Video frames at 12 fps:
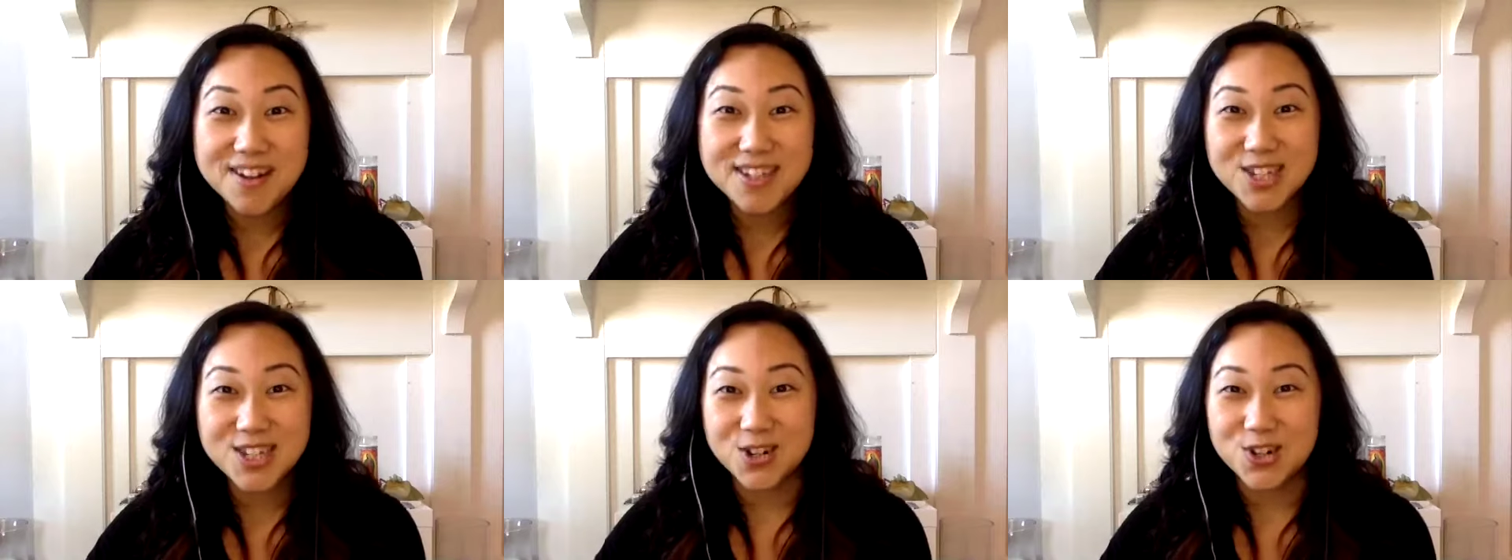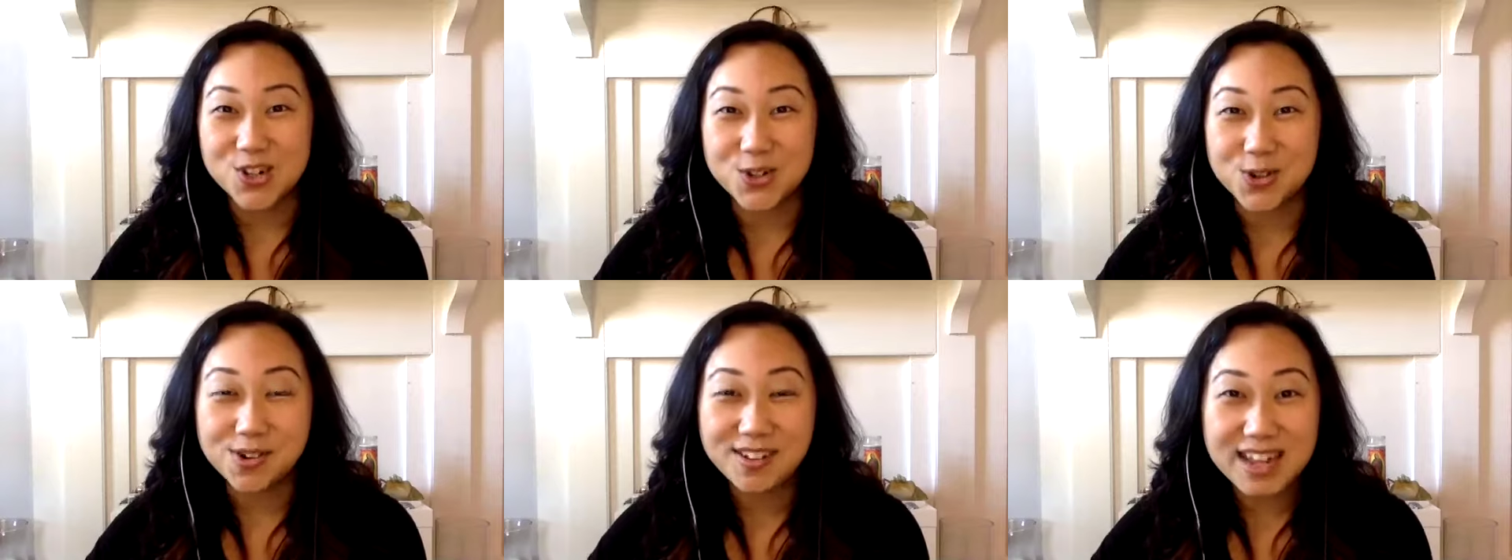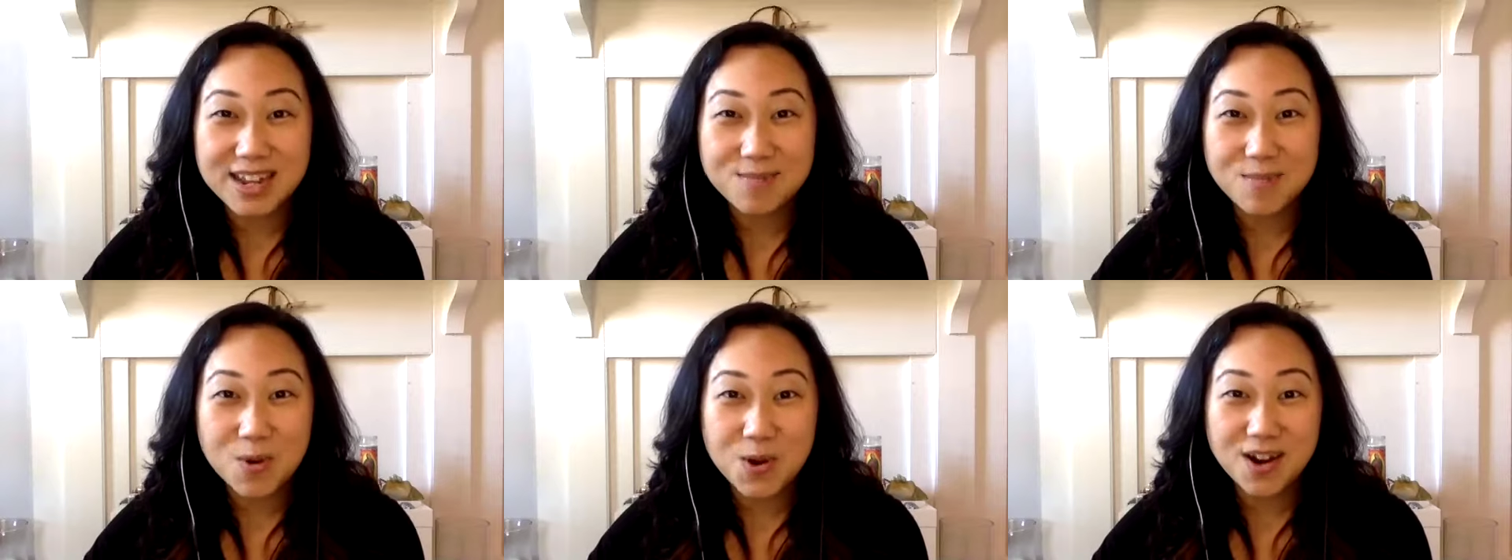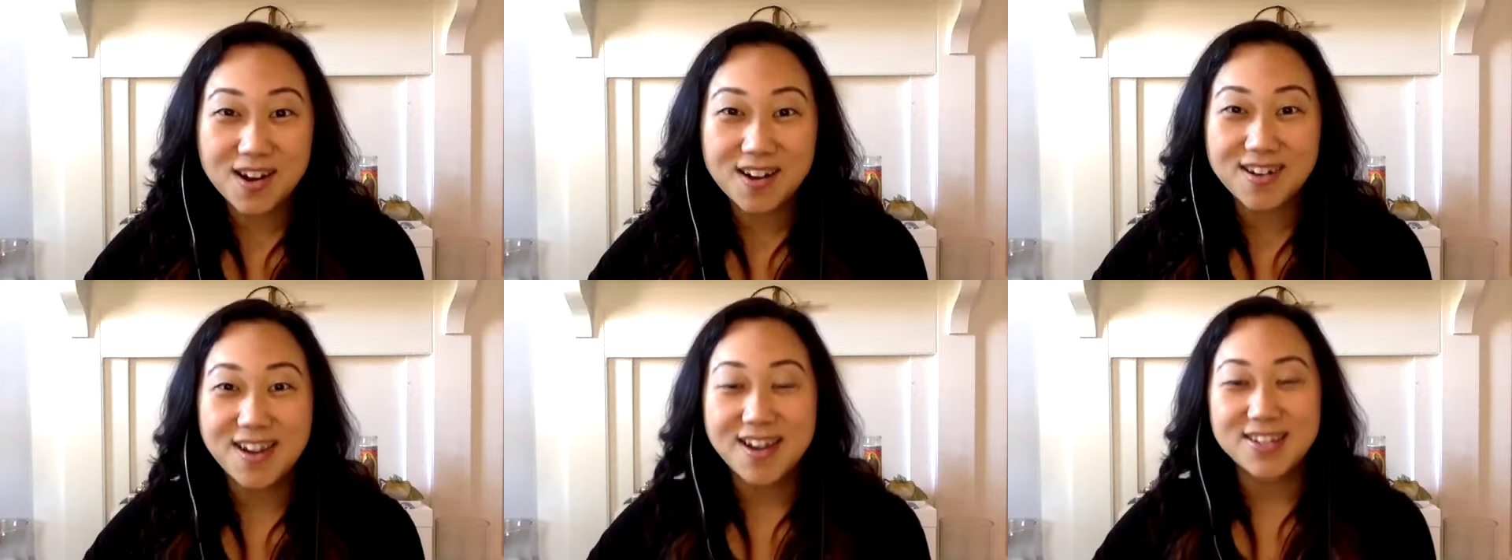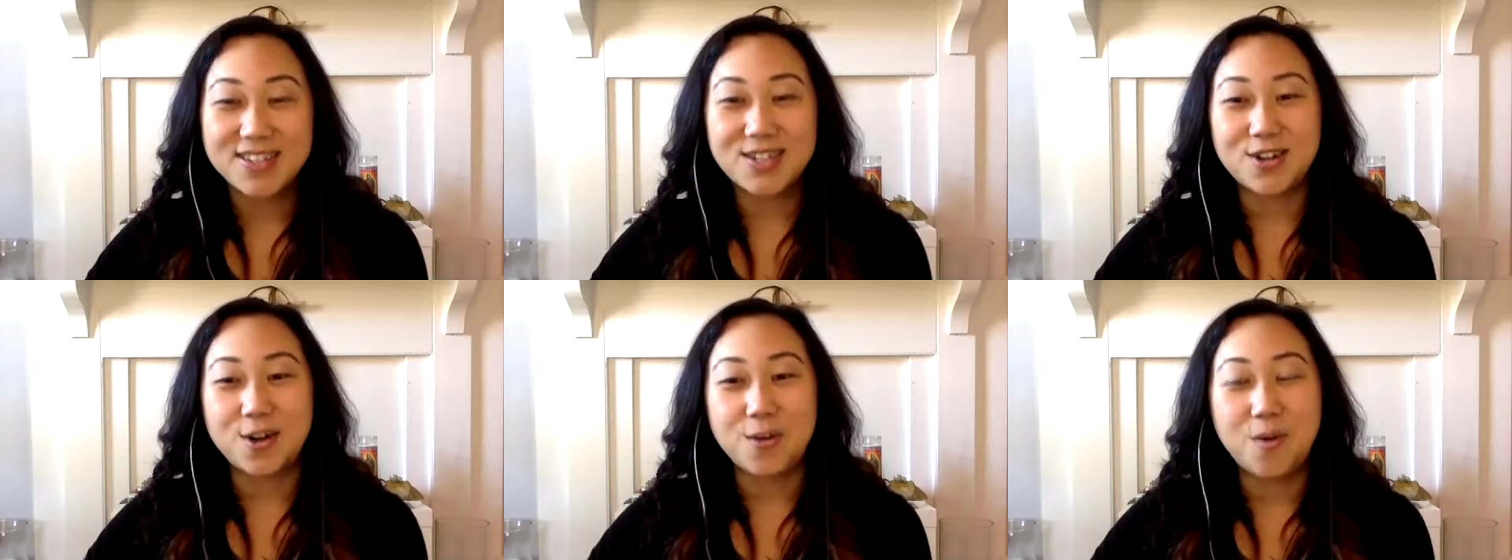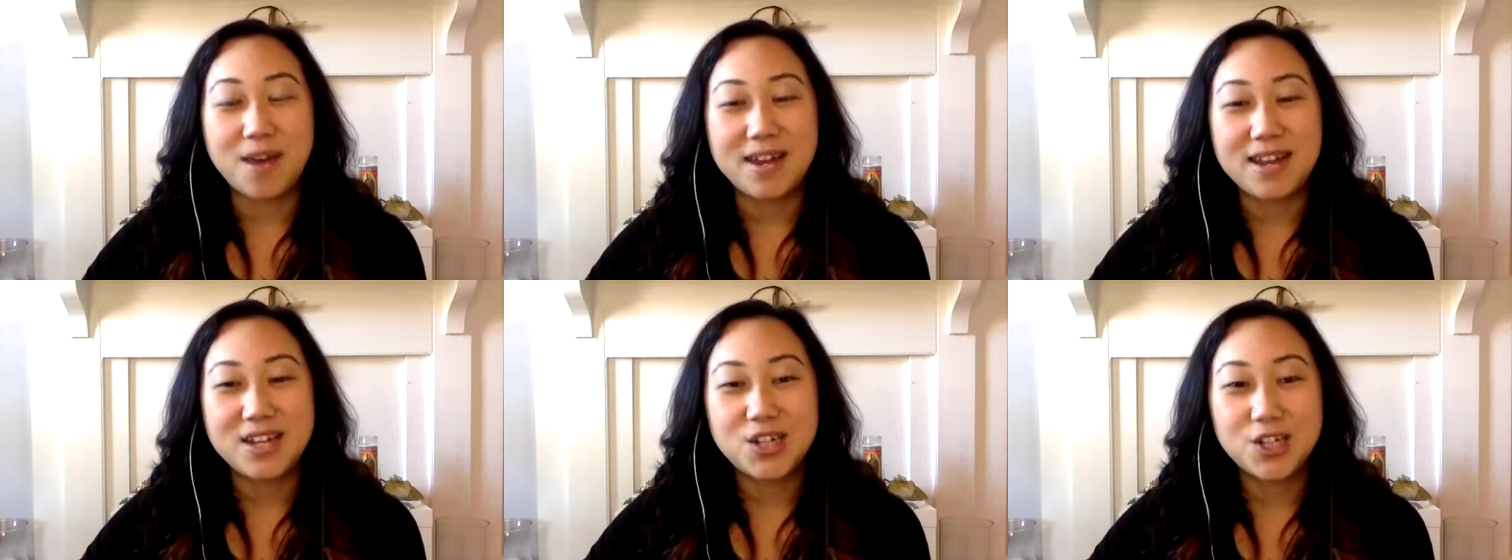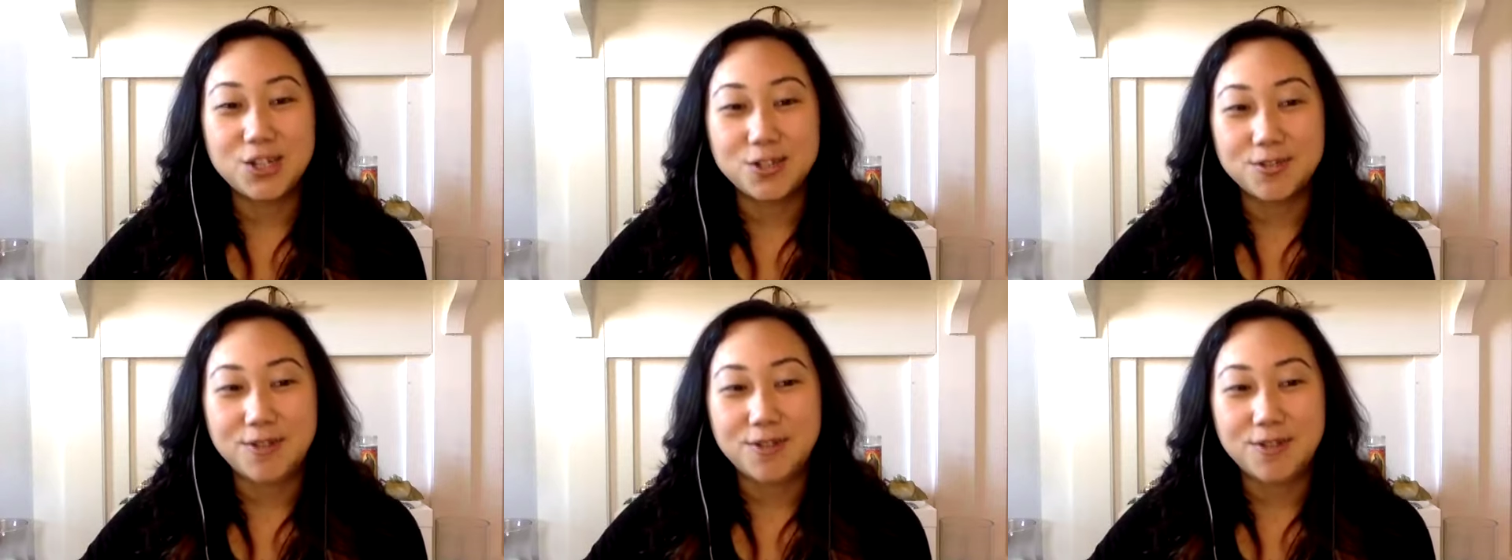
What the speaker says: start journaling more, start wanting to